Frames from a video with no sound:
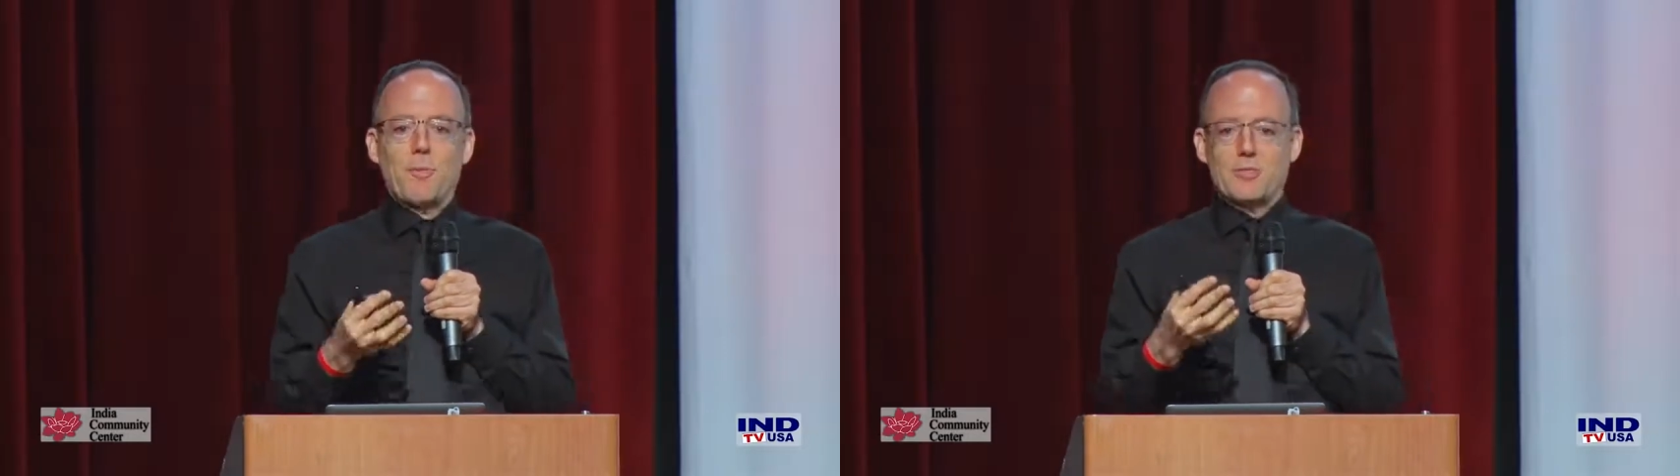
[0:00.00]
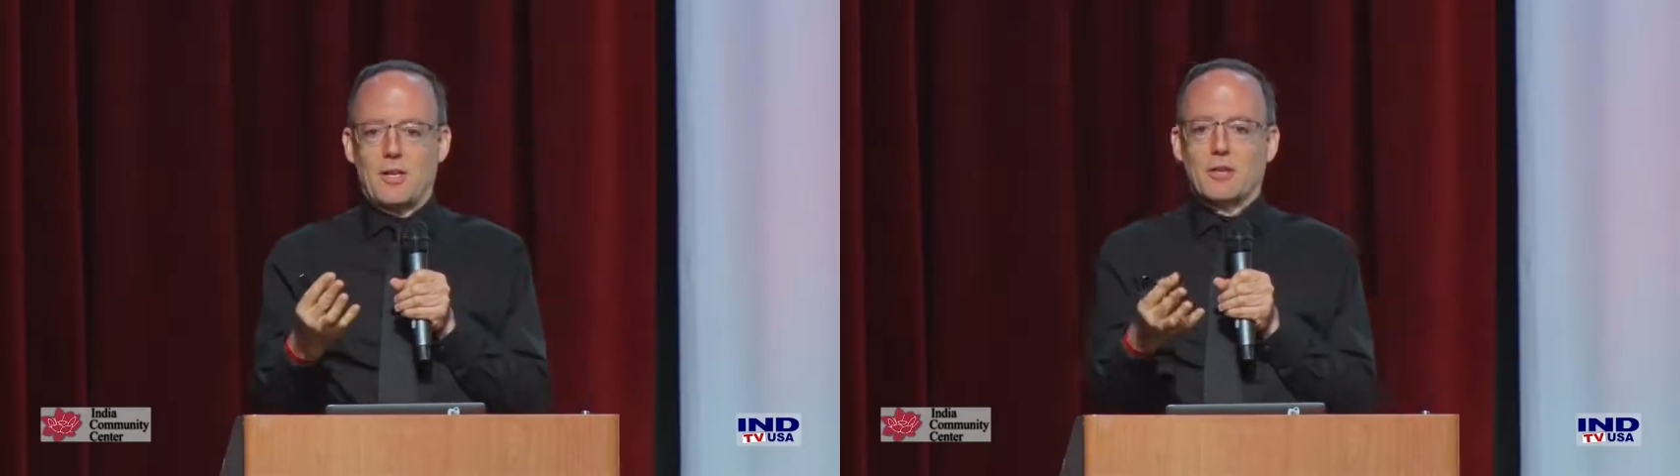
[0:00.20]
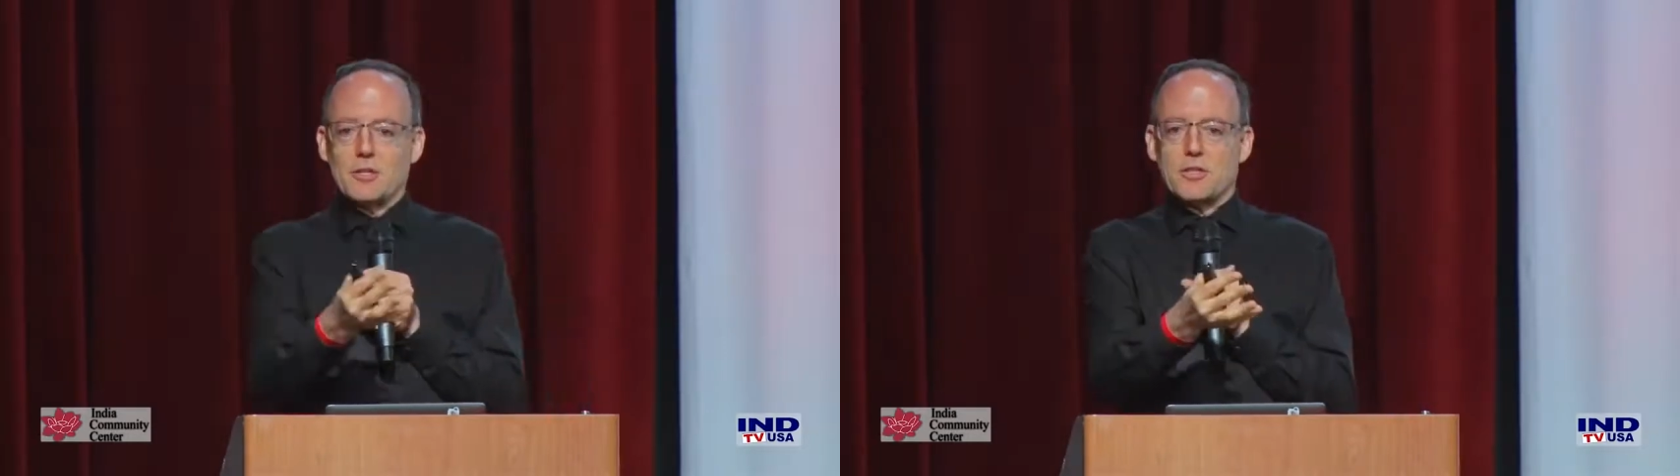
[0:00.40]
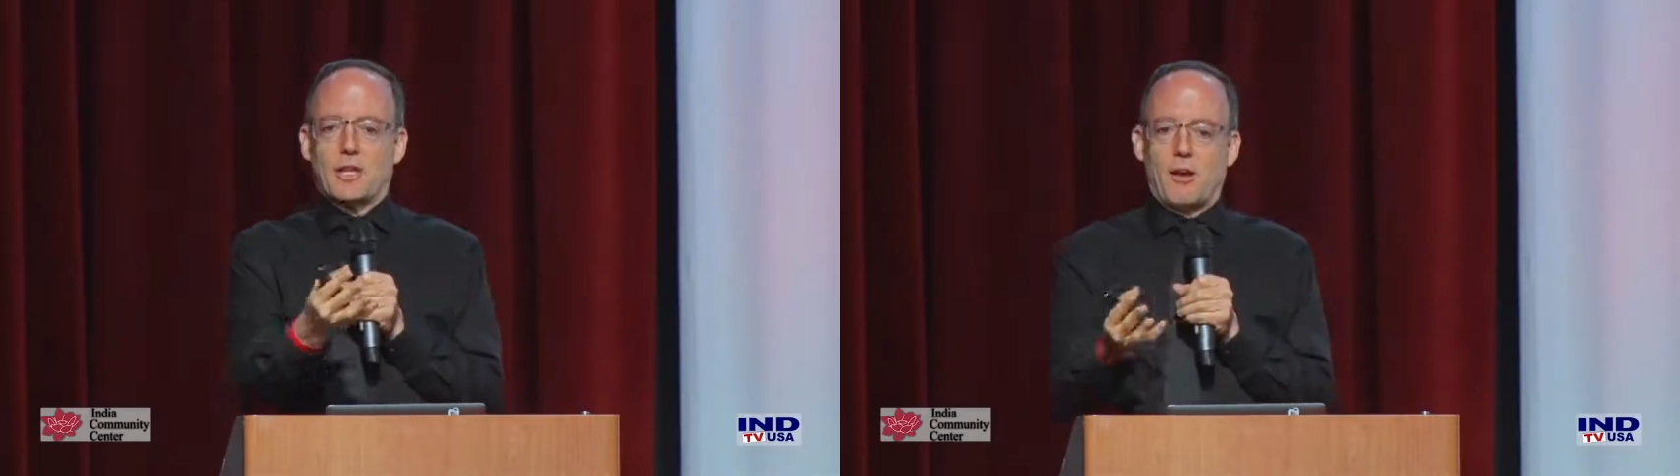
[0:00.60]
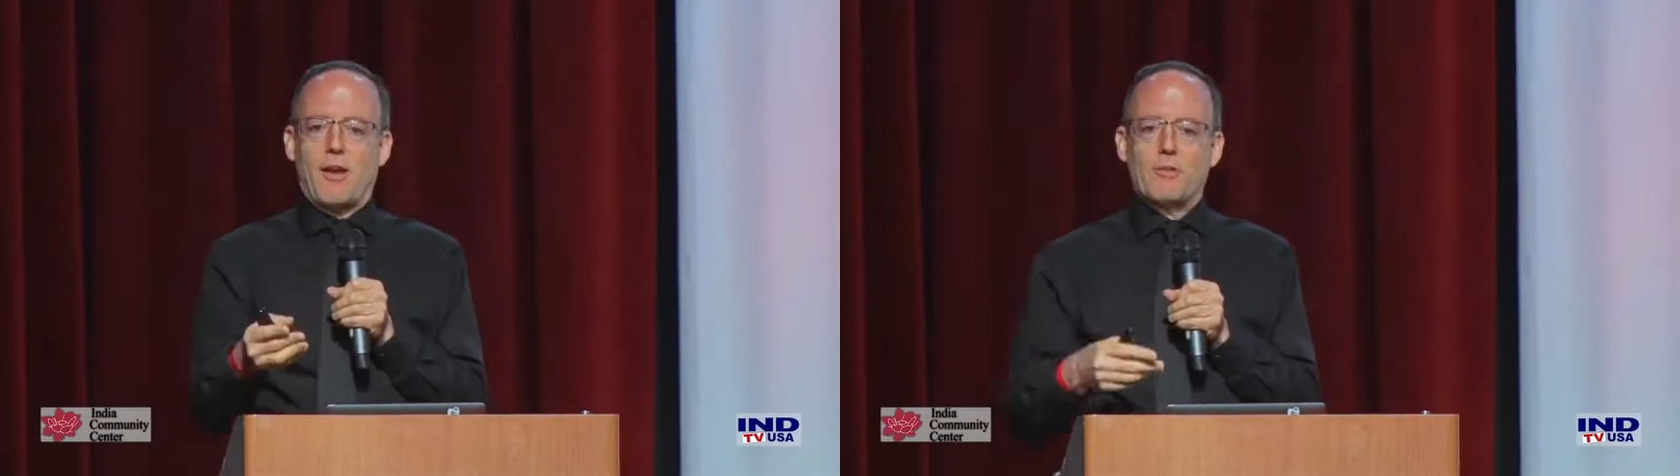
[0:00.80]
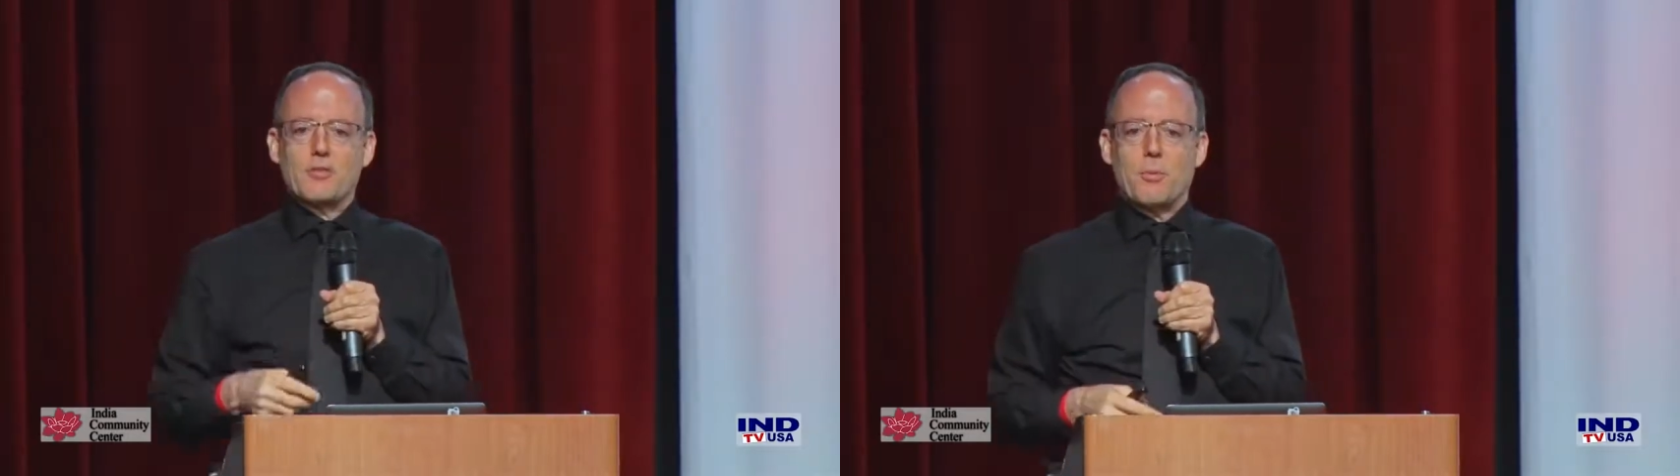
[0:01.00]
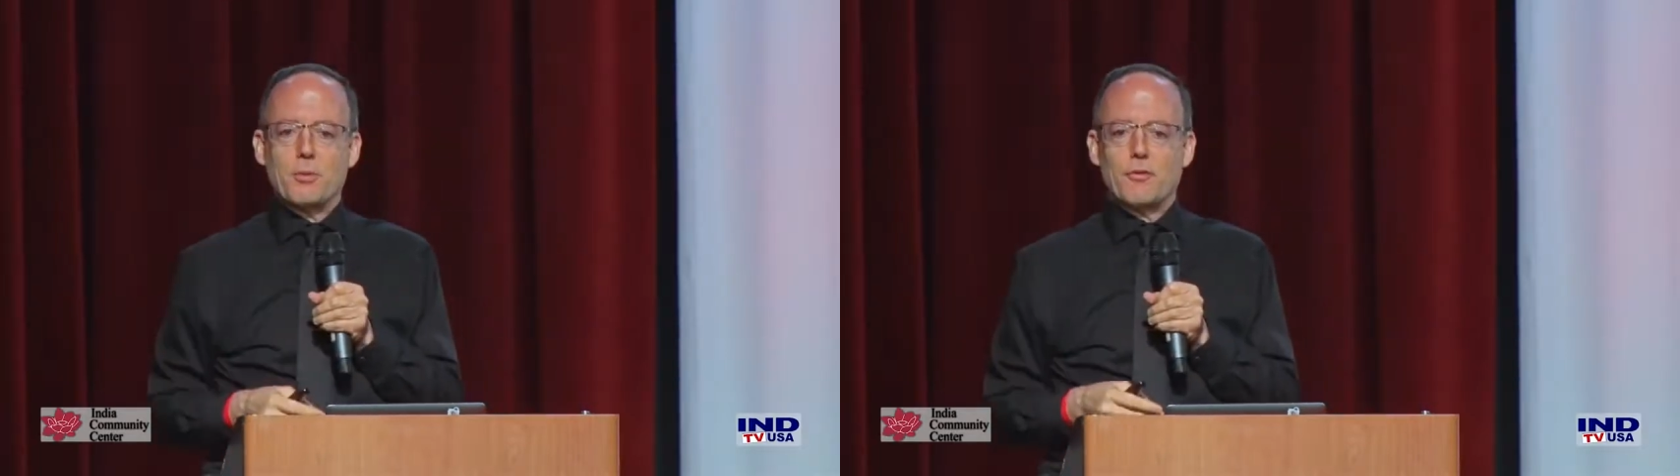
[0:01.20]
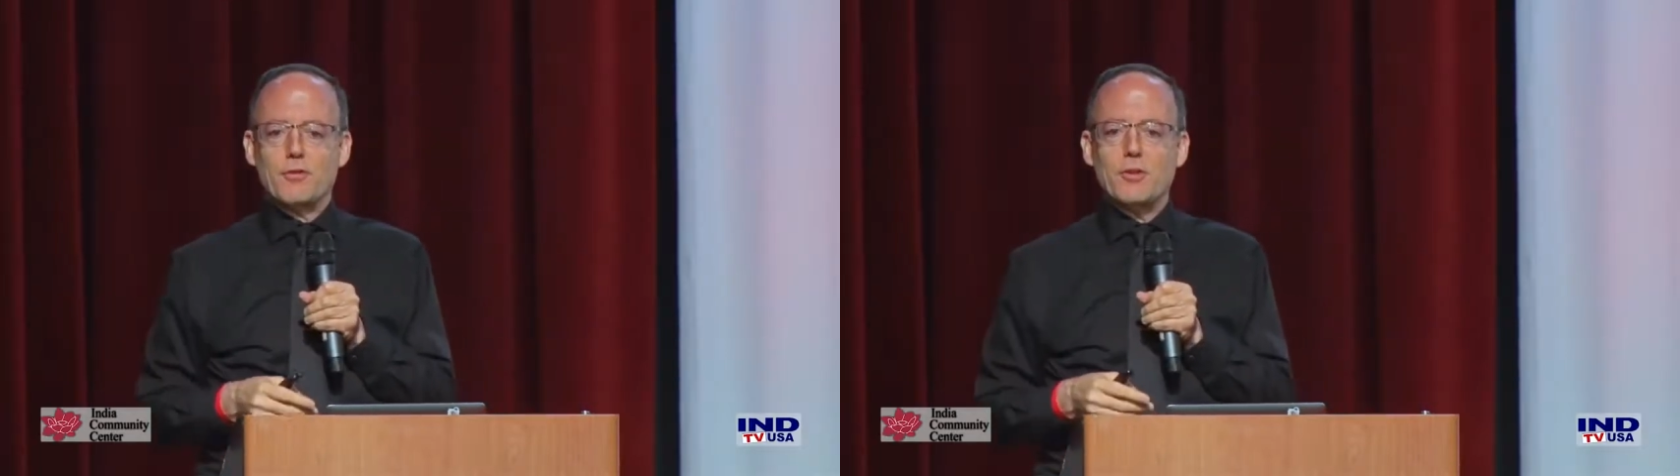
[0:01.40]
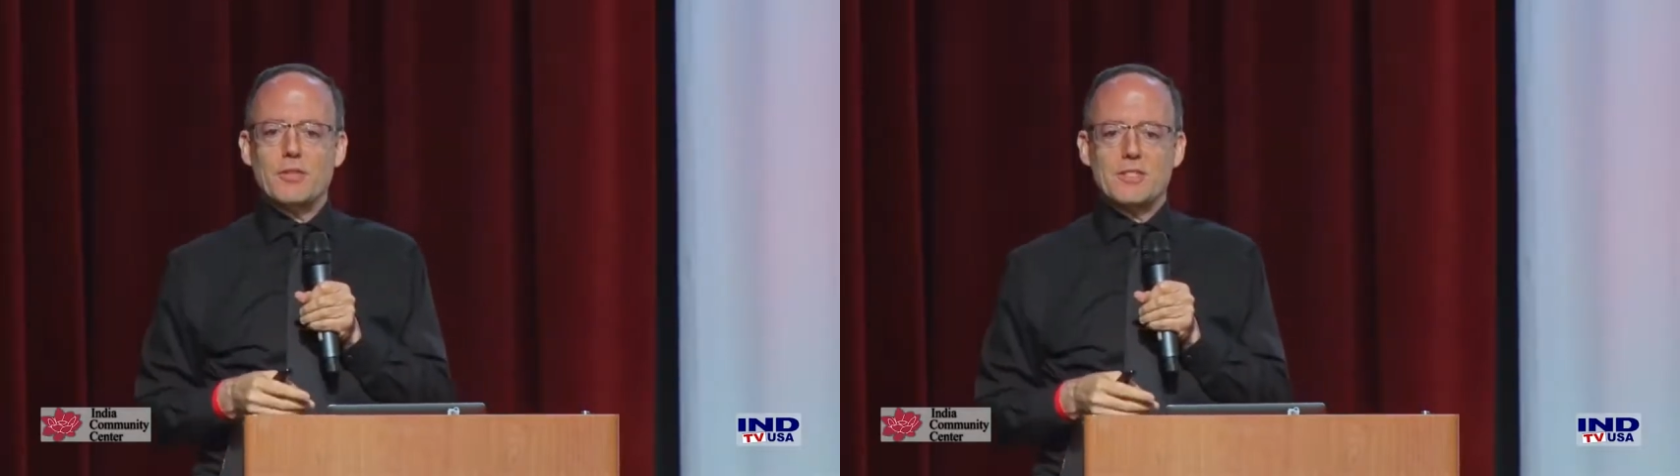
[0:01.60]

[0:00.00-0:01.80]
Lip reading: I said, it looks like you're having trouble with the food.